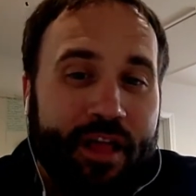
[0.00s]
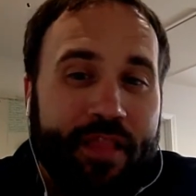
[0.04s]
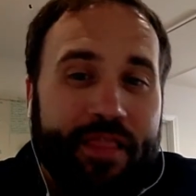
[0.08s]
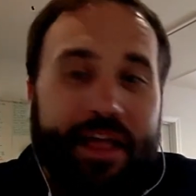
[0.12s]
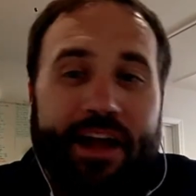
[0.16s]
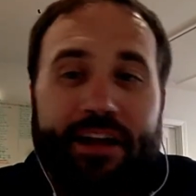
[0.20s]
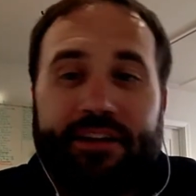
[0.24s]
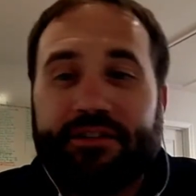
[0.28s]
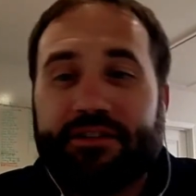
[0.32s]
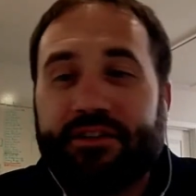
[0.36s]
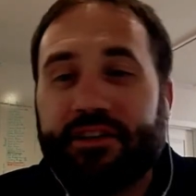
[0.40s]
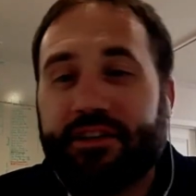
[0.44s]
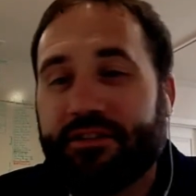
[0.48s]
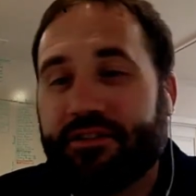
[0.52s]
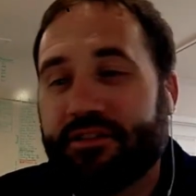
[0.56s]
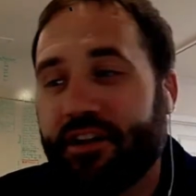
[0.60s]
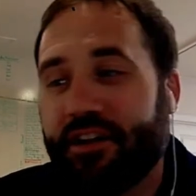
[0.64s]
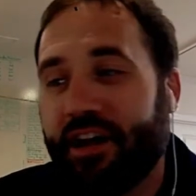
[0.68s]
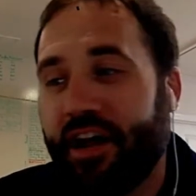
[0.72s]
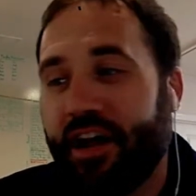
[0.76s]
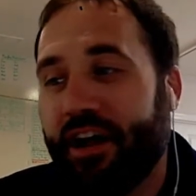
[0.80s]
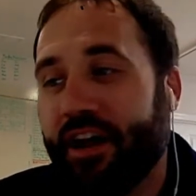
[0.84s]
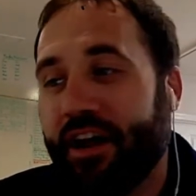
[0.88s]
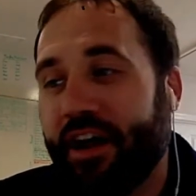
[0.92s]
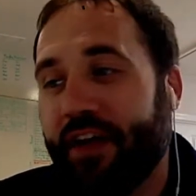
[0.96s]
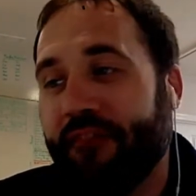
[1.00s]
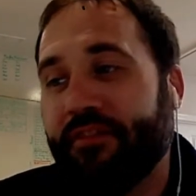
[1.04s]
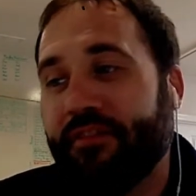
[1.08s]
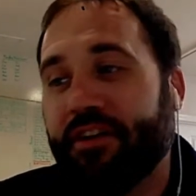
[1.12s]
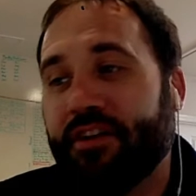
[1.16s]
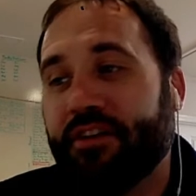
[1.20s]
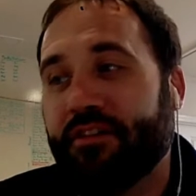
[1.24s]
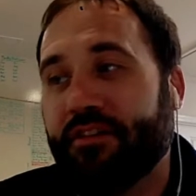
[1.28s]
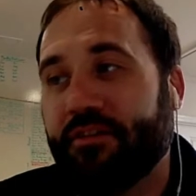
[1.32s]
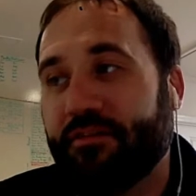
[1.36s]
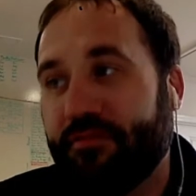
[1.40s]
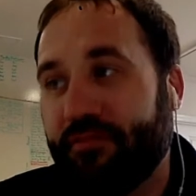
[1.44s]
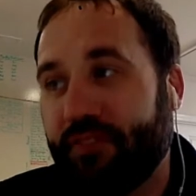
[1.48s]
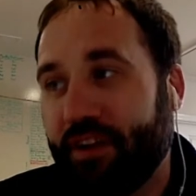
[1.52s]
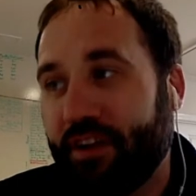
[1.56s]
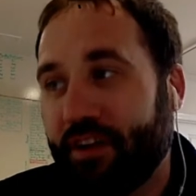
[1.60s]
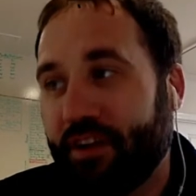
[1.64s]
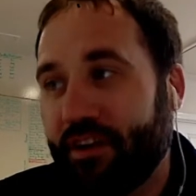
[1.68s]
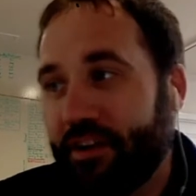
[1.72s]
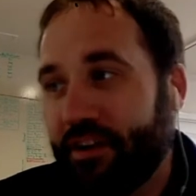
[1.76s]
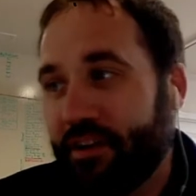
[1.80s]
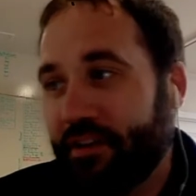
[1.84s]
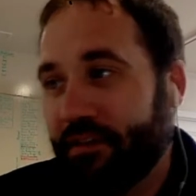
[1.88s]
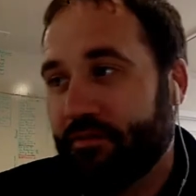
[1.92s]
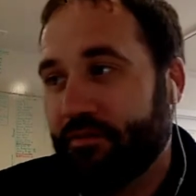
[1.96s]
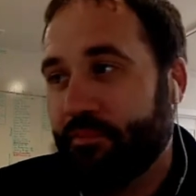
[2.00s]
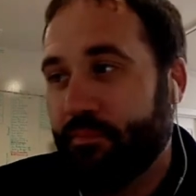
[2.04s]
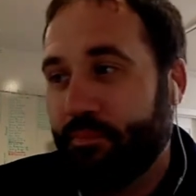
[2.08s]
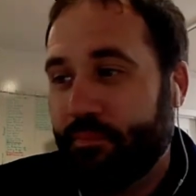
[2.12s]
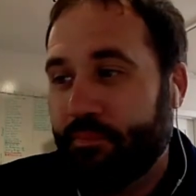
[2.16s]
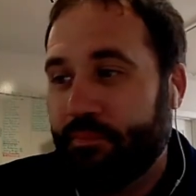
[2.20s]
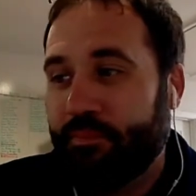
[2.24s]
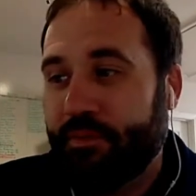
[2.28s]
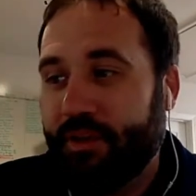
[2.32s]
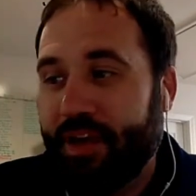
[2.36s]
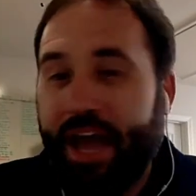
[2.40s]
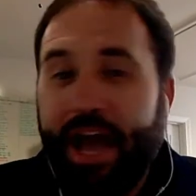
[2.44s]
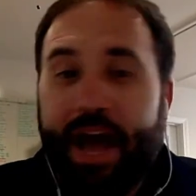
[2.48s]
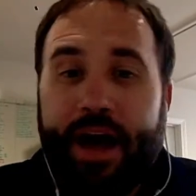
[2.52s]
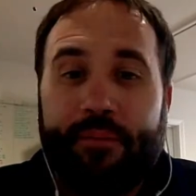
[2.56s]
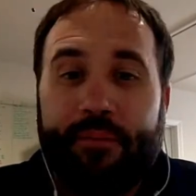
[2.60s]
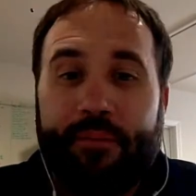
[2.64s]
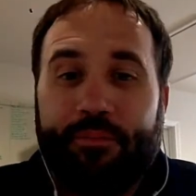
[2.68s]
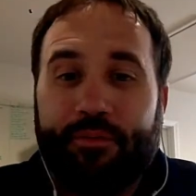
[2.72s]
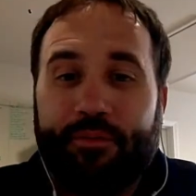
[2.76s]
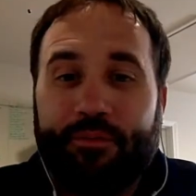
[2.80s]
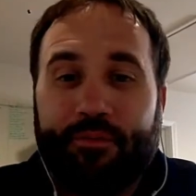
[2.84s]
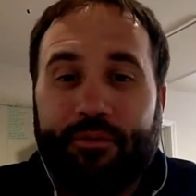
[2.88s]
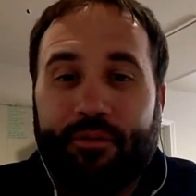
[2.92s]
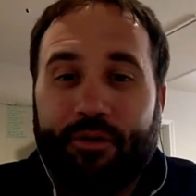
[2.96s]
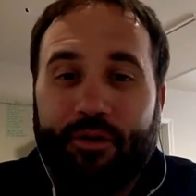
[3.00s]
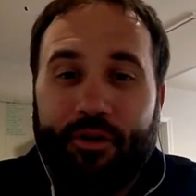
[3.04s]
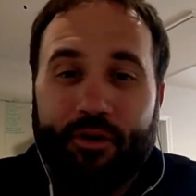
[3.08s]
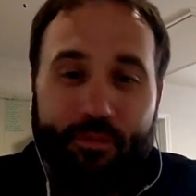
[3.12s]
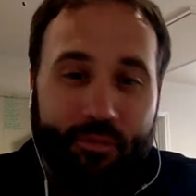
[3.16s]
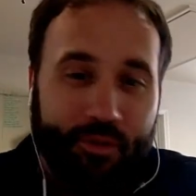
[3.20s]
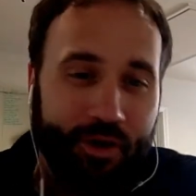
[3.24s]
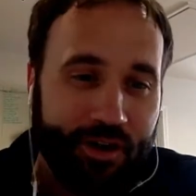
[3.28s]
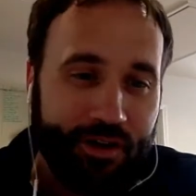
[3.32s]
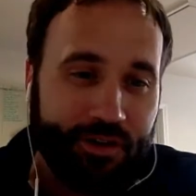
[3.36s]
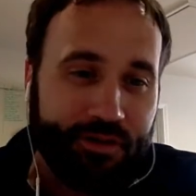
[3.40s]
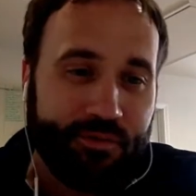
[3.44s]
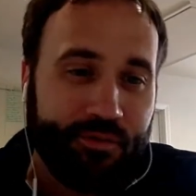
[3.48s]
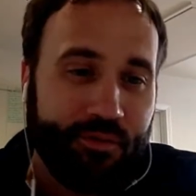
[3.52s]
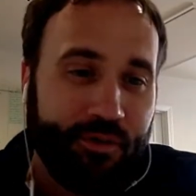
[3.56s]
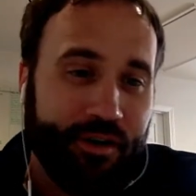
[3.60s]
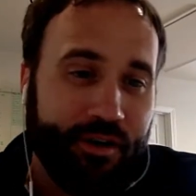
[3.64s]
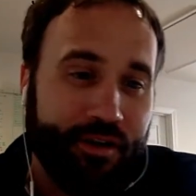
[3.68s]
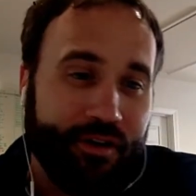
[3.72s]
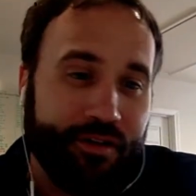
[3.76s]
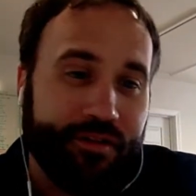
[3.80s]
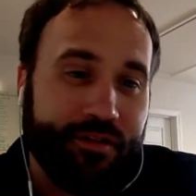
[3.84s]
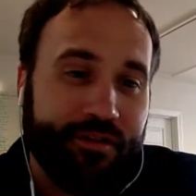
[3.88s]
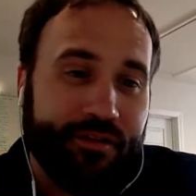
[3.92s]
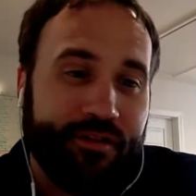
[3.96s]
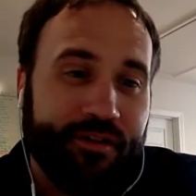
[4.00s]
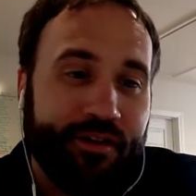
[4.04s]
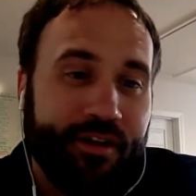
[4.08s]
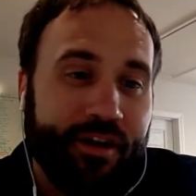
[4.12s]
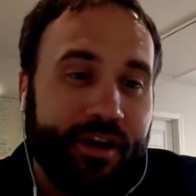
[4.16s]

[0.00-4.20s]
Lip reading: that does not have a definitive cap on what it's worth.